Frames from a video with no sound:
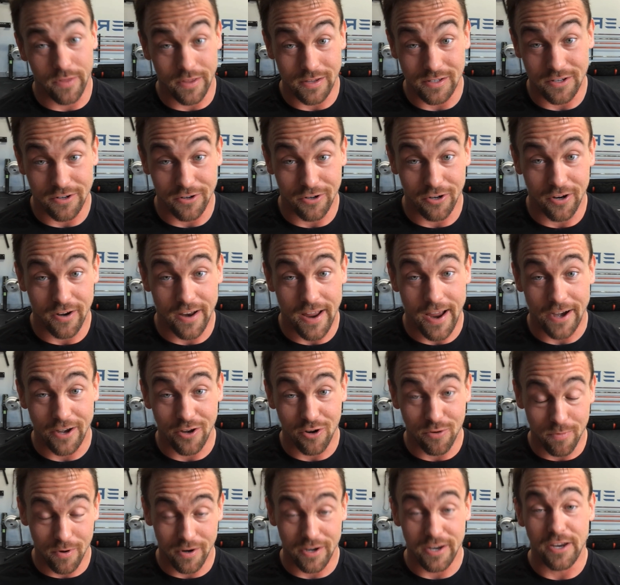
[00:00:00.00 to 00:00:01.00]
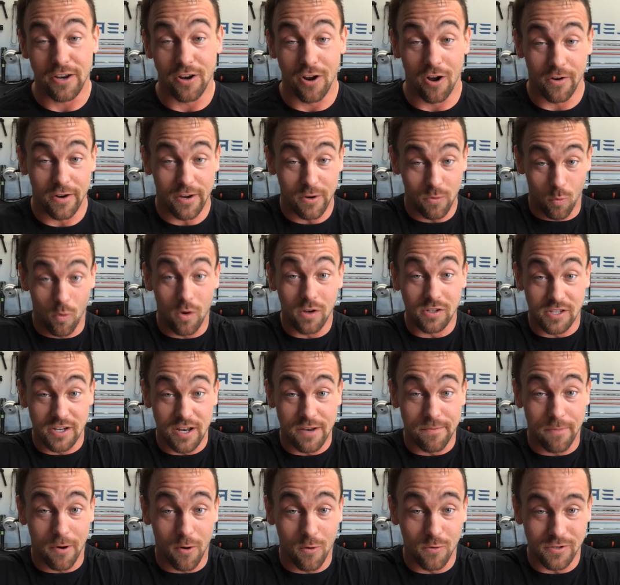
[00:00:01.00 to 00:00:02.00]
isn't a good actor, but he, you know, he was an
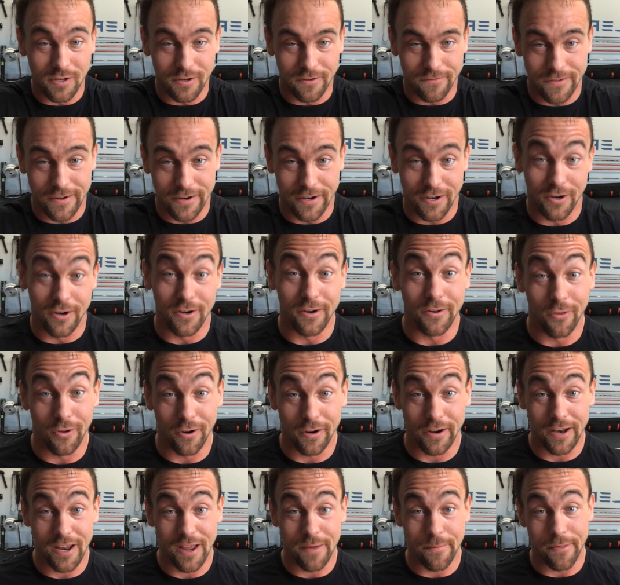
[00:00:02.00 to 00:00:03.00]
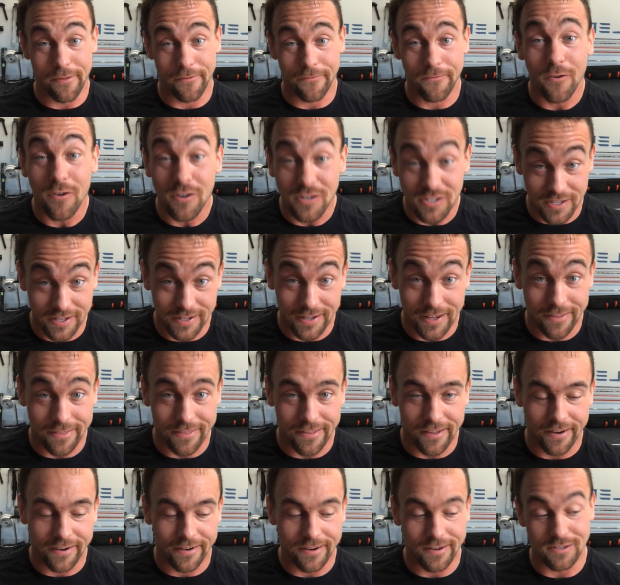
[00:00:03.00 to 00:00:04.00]
imposing figure. You look at him, the first thing you
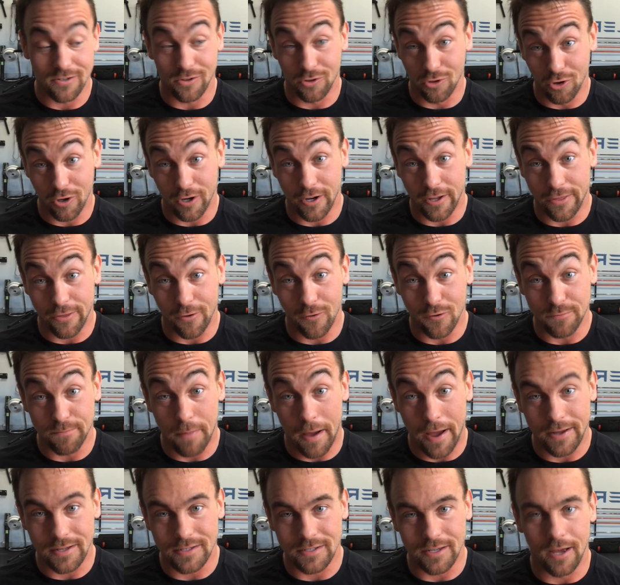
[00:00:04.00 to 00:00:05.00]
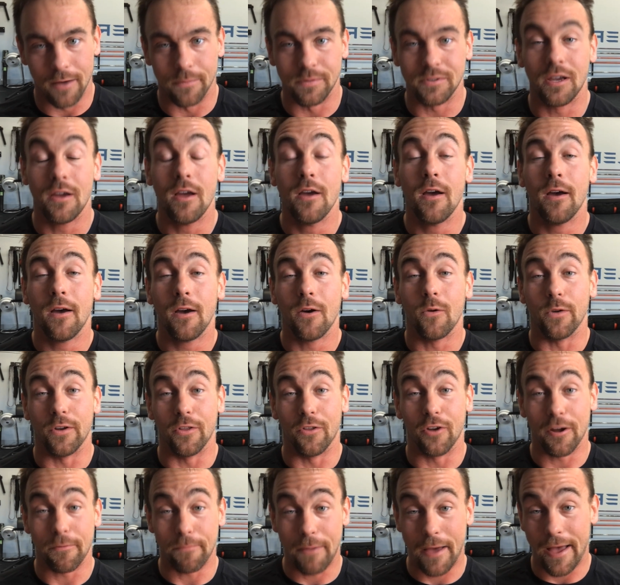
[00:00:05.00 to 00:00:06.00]
think is look at those biceps. When
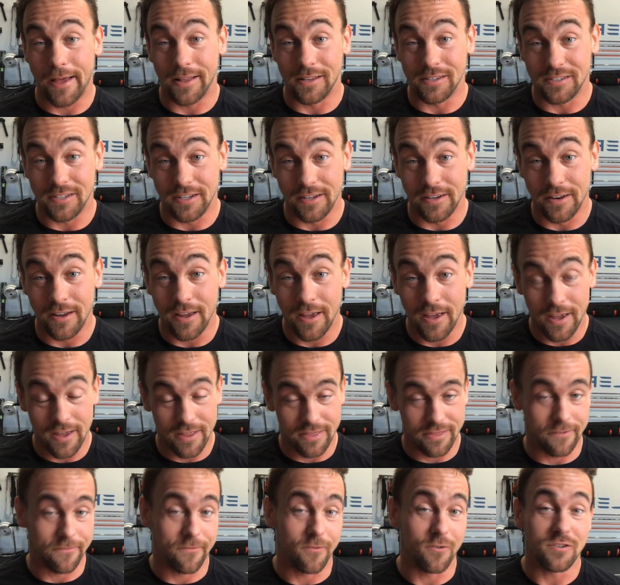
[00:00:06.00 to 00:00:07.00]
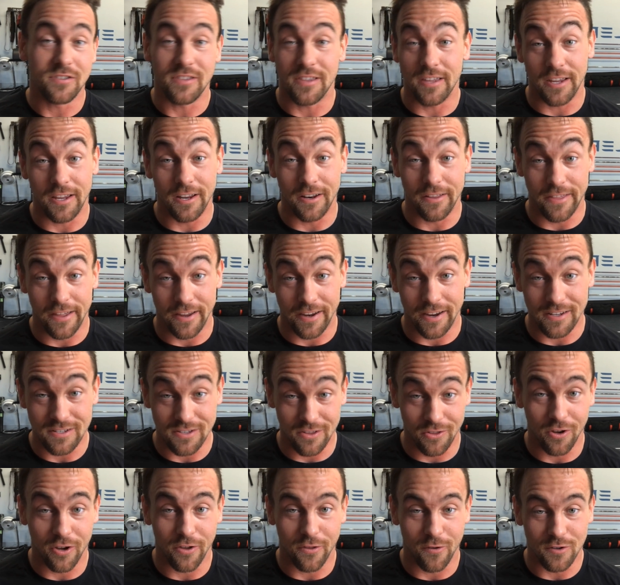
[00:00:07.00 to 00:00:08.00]
you look at Pattinson, the first thing you think
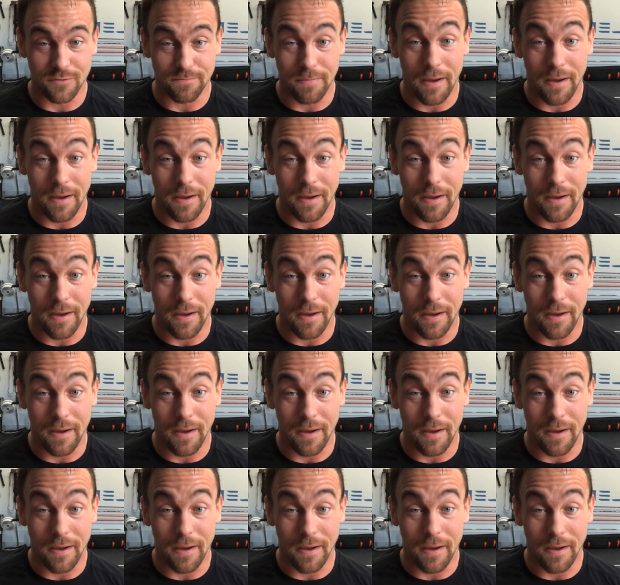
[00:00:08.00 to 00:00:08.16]
isn't look at those